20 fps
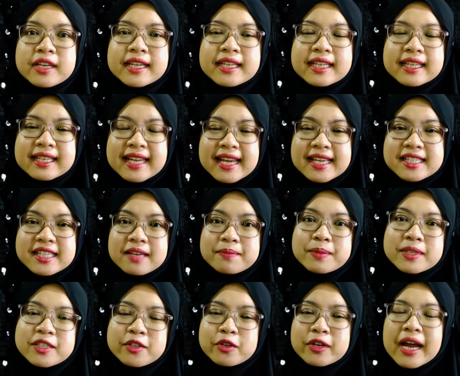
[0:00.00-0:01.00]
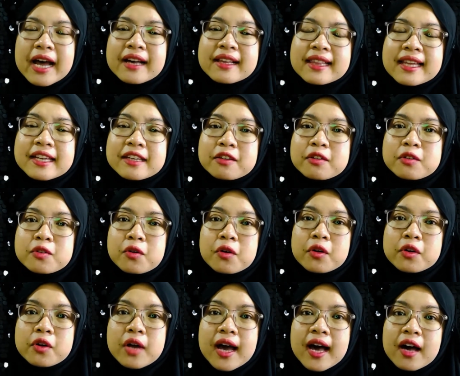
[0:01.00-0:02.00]
In the next episode, I'll let you know
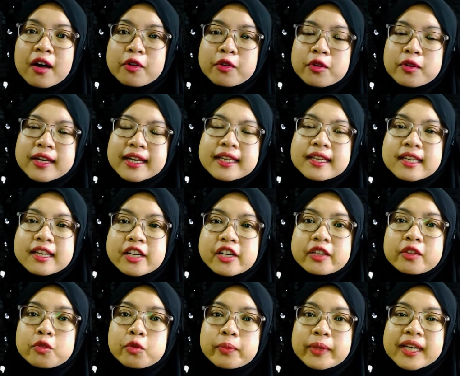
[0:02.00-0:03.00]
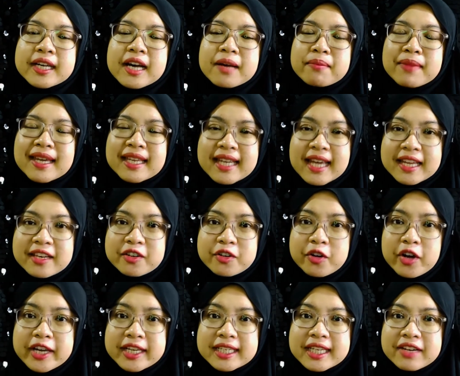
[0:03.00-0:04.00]
on how you can learn to become an
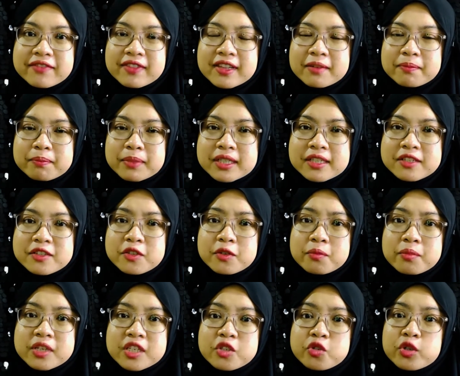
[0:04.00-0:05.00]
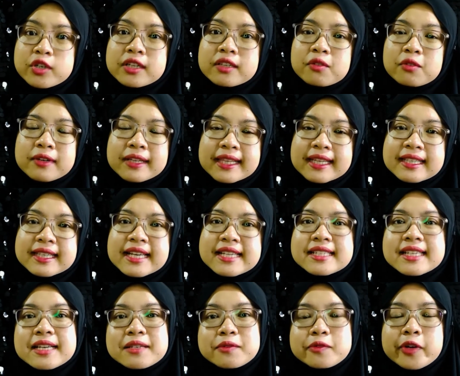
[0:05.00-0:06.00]
Android developer. So be sure to click that
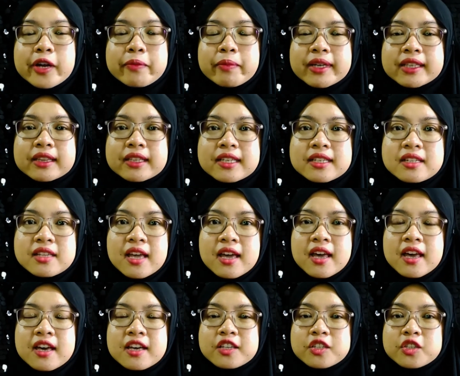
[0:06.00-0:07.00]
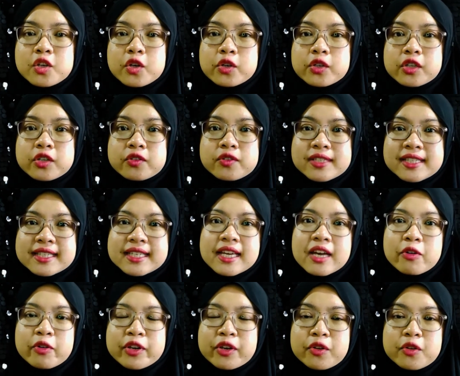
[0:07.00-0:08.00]
subscribe button so you'll see
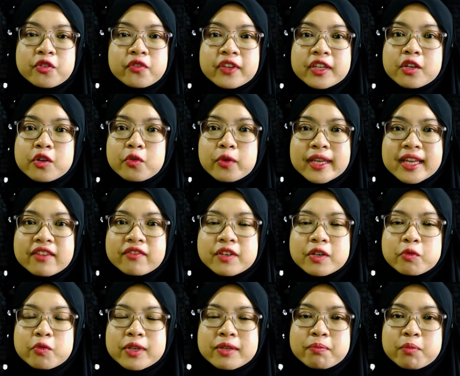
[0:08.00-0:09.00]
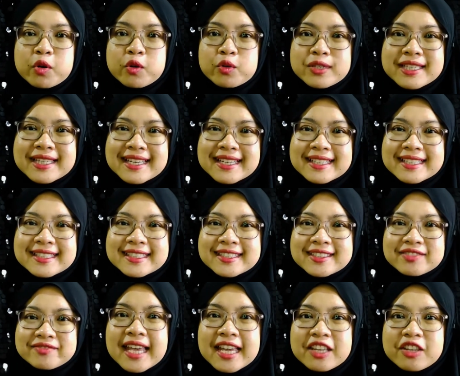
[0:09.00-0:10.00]
our new video whenever we post it.
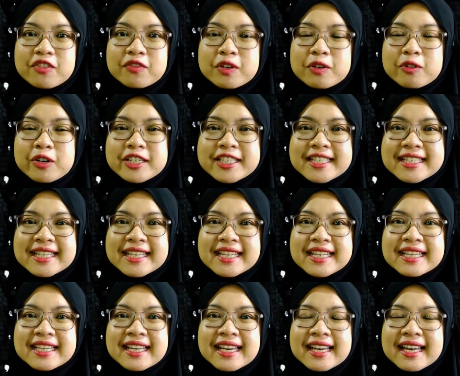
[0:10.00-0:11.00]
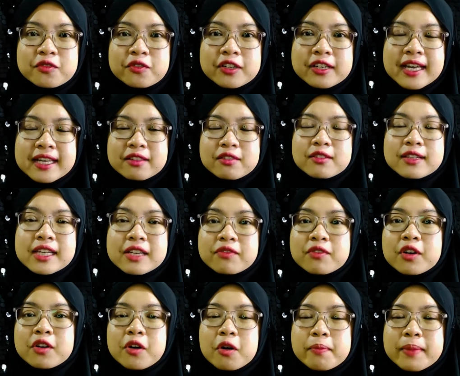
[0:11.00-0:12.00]
Thank you for watching. Don't forget to leave
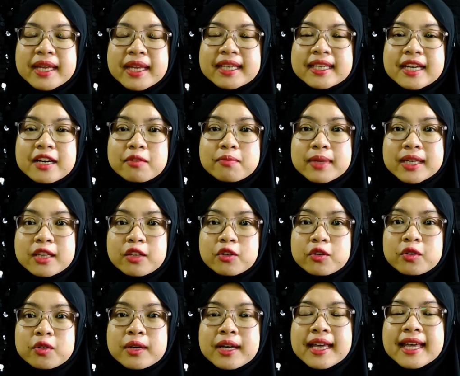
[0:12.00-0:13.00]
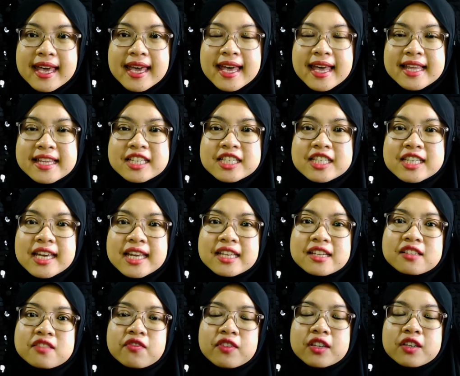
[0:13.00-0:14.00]
your comment down below and share
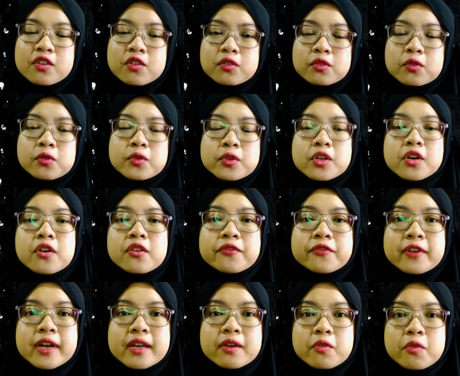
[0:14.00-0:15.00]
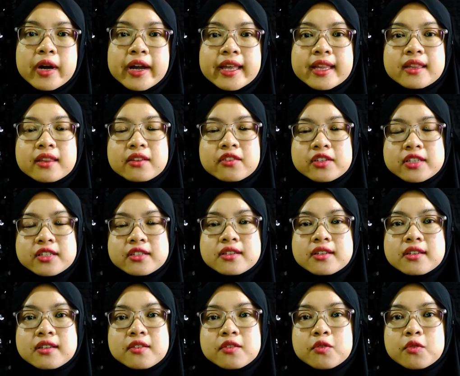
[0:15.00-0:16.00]
this video to your friend who are
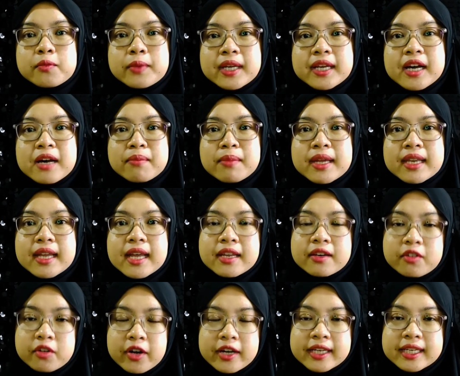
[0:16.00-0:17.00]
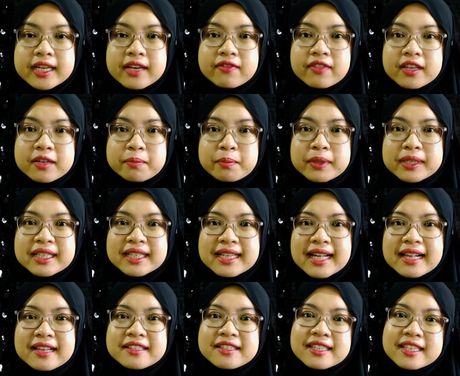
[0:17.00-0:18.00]
interested to become an Android developer.
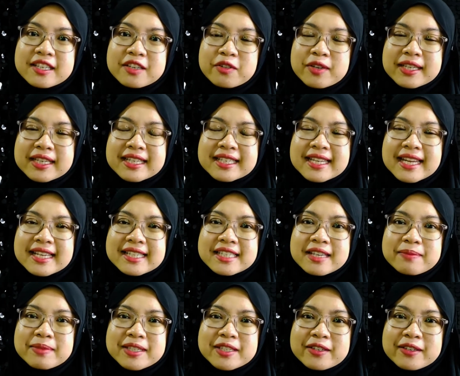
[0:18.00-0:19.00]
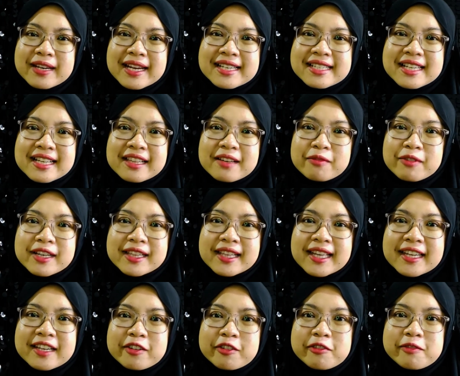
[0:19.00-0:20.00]
I'll see you in the next episode.
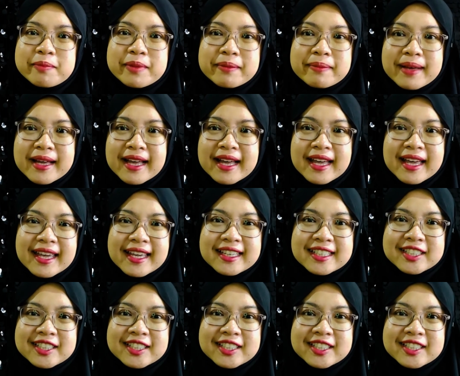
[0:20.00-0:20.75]
Assalamualaikum. Bye-bye.